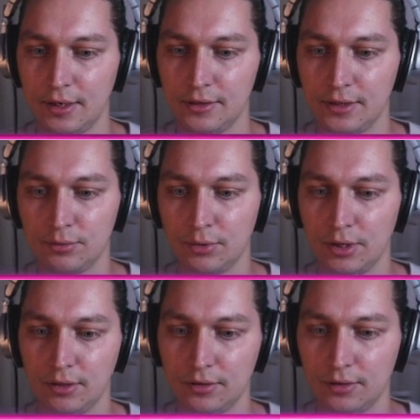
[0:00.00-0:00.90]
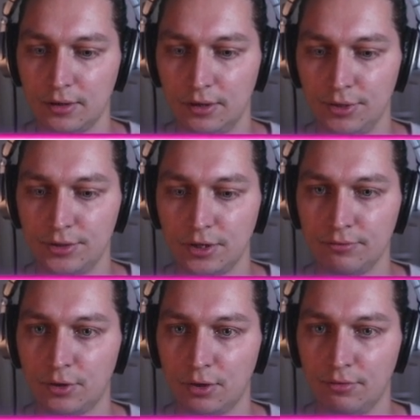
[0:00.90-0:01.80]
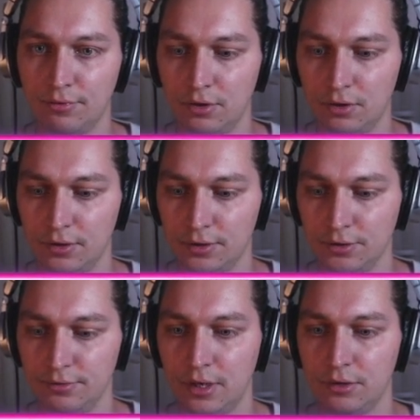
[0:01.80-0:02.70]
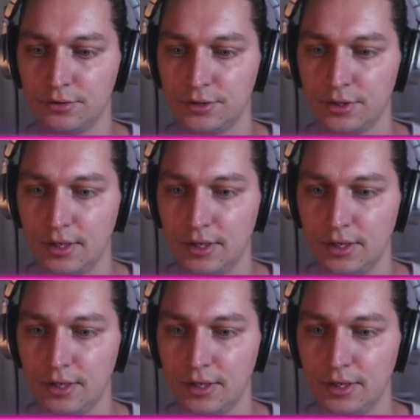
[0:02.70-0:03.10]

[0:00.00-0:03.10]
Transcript: that will return 404 not found